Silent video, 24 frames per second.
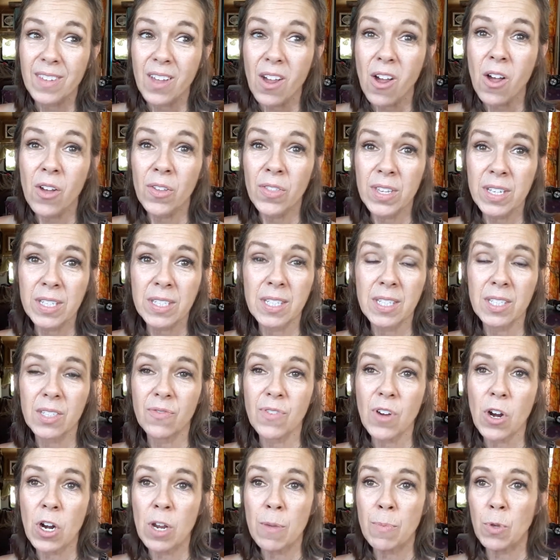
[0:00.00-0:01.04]
All this is
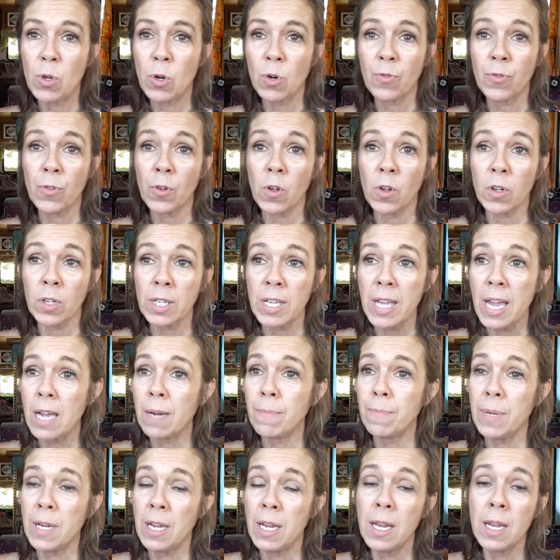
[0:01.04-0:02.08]
very beautiful. It
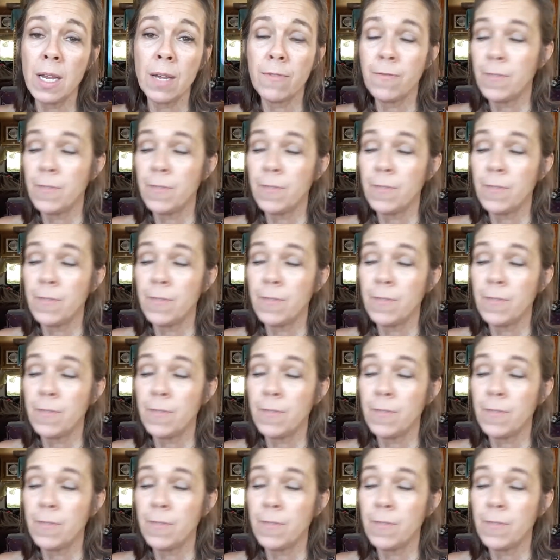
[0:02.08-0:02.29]
can be,